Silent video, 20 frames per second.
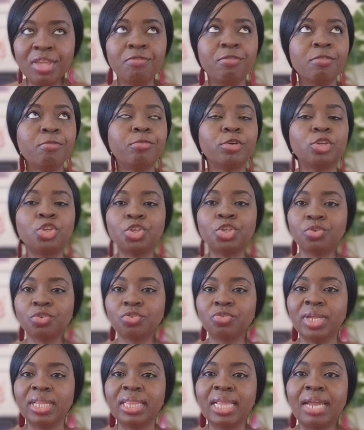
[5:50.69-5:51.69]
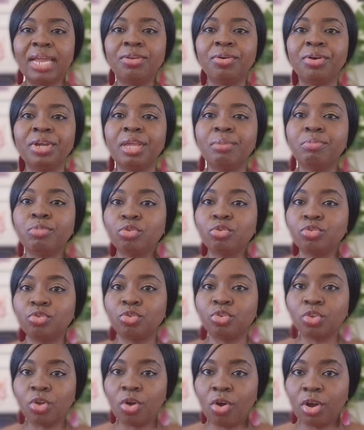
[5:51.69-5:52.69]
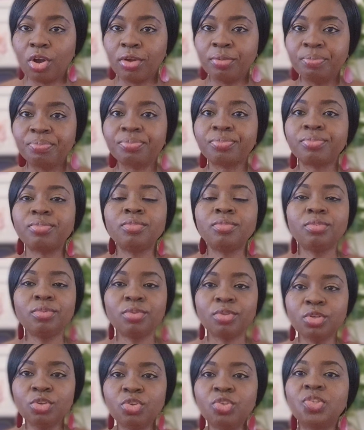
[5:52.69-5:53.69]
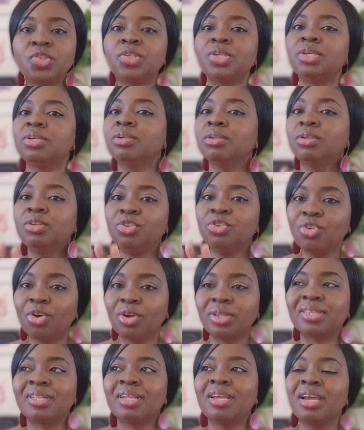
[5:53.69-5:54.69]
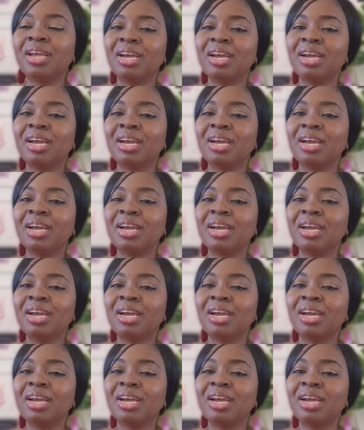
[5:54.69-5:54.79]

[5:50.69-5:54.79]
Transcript: Even for children that are not able to talk, you still not